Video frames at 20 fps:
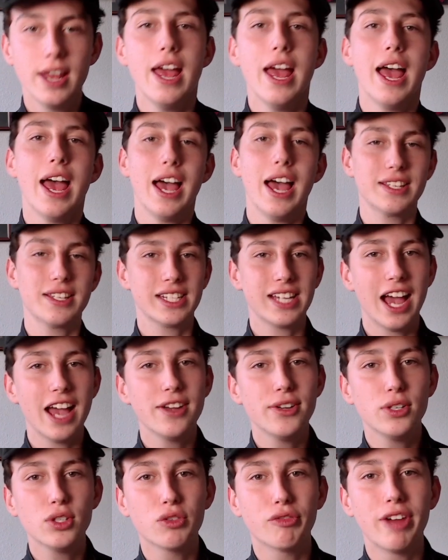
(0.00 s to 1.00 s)
As a
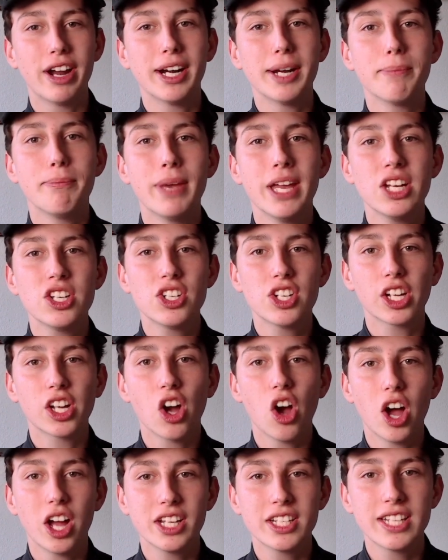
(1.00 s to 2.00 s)
guy who's very pitch to
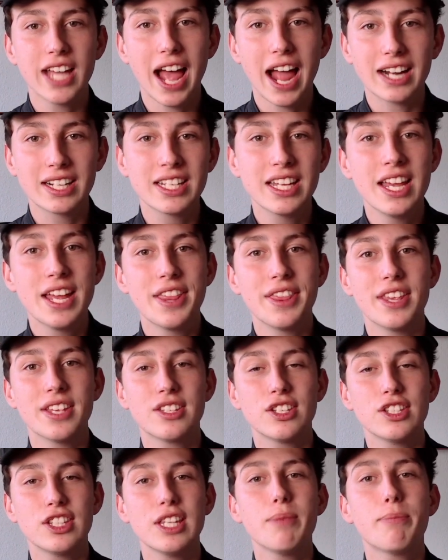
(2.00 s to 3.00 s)
contact,
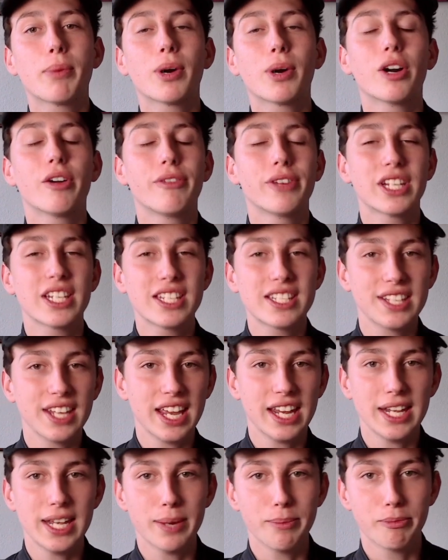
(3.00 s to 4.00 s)
this is the perfect
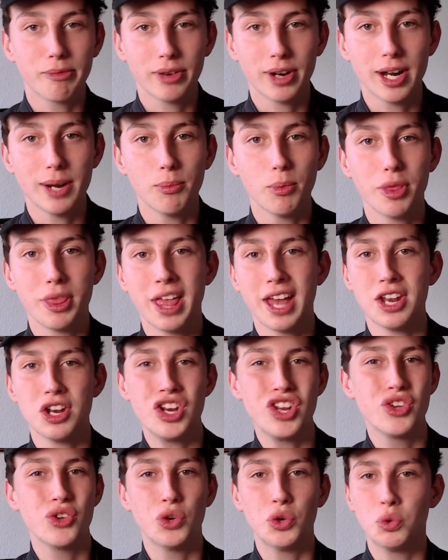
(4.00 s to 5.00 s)
stadium for him with that
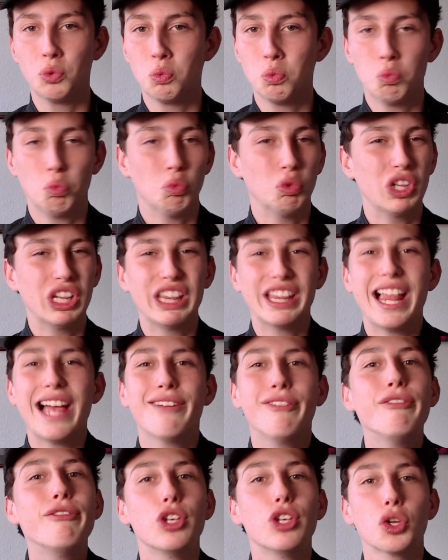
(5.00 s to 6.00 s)
new
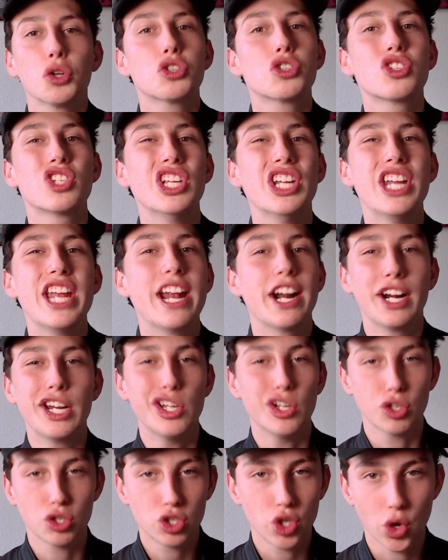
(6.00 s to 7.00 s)
left field
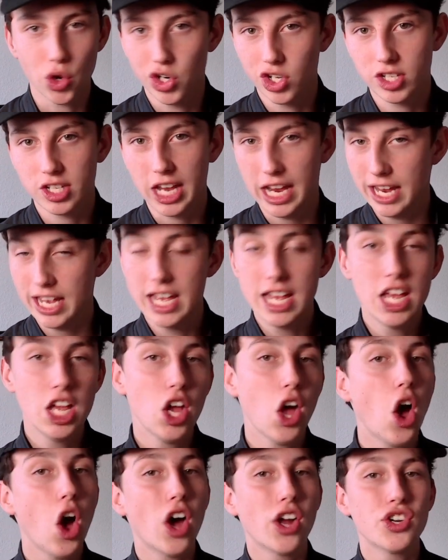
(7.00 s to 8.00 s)
scenario, so to say.
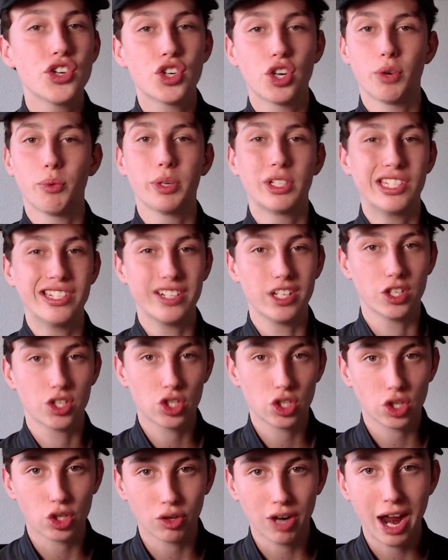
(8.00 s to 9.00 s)
Unsure what to
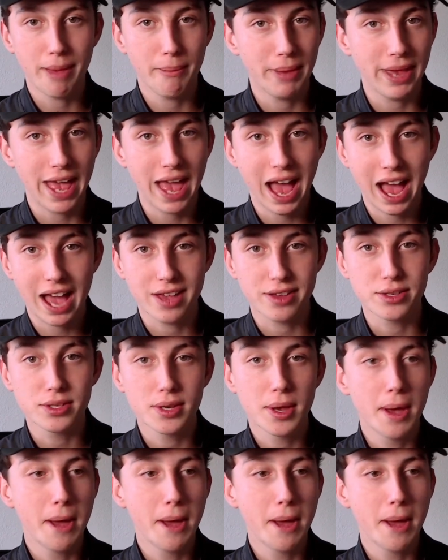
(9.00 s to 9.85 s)
describe it as,